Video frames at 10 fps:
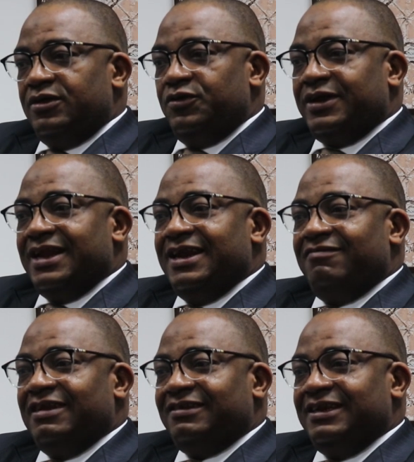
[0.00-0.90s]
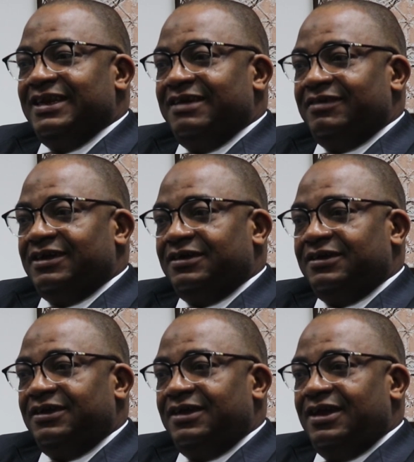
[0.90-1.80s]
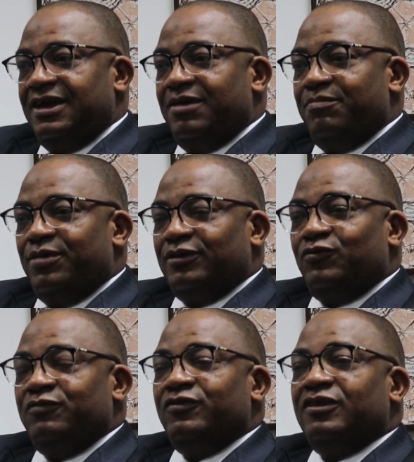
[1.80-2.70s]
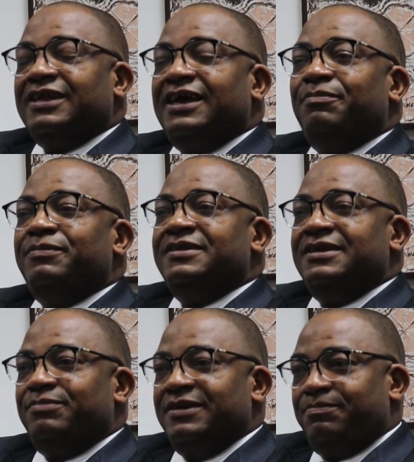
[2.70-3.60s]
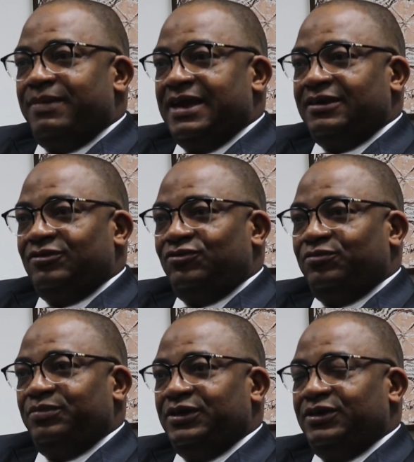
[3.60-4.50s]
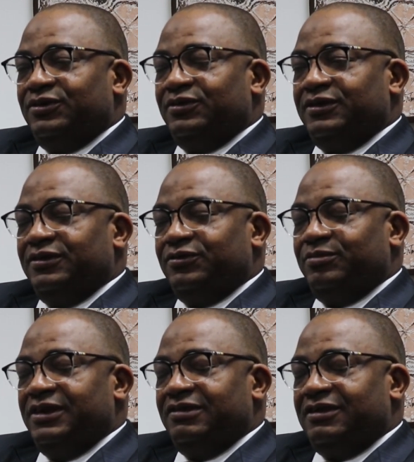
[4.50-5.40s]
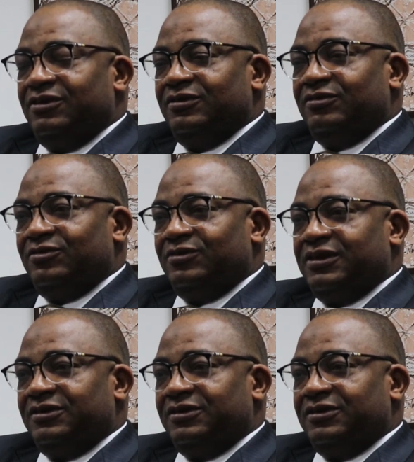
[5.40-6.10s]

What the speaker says: You can never say never, but we've not started the plan to be listed on the stock